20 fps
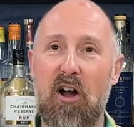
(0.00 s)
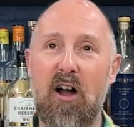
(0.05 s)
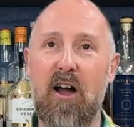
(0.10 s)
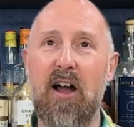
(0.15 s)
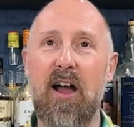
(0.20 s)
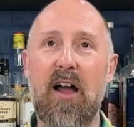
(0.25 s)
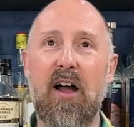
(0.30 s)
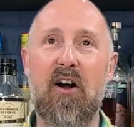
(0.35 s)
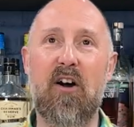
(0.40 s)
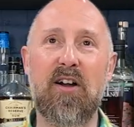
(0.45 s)

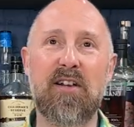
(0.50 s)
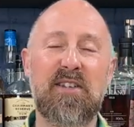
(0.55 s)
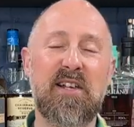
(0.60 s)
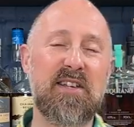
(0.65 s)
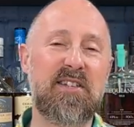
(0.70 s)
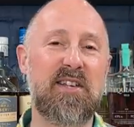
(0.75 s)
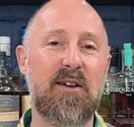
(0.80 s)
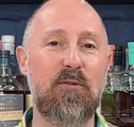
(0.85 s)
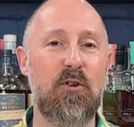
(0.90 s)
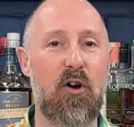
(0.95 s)
I
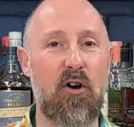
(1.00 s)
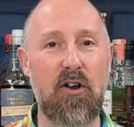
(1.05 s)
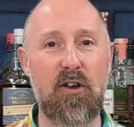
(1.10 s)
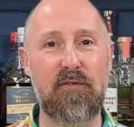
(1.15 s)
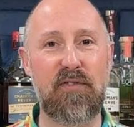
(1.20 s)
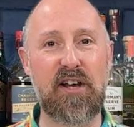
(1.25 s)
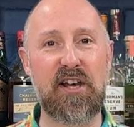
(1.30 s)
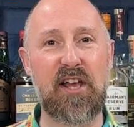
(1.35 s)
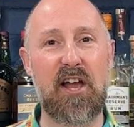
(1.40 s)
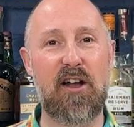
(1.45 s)
said something on a
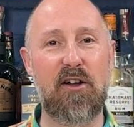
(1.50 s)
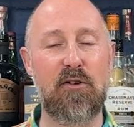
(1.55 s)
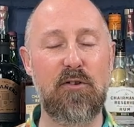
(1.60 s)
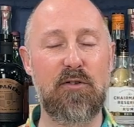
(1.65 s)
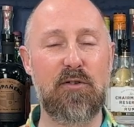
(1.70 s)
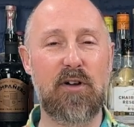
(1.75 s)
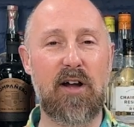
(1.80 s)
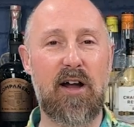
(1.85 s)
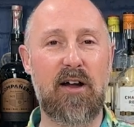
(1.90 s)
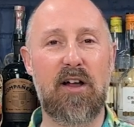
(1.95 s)

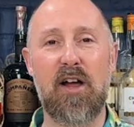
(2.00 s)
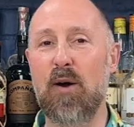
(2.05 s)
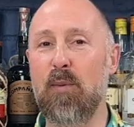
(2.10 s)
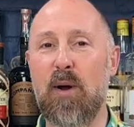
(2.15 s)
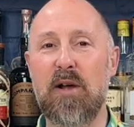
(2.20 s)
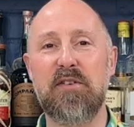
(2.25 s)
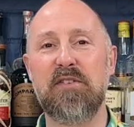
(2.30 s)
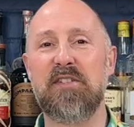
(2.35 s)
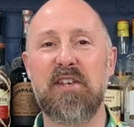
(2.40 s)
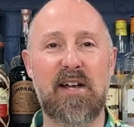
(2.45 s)
video, I
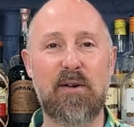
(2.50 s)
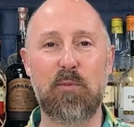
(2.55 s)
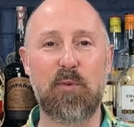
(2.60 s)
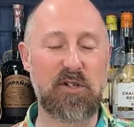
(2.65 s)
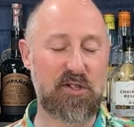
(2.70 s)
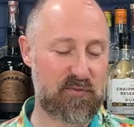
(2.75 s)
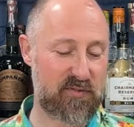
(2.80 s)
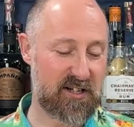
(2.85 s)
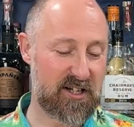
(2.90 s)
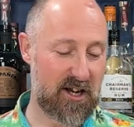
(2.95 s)
won't say
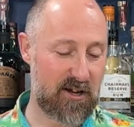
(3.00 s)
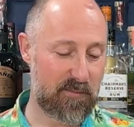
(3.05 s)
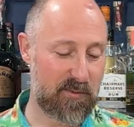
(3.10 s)
which video,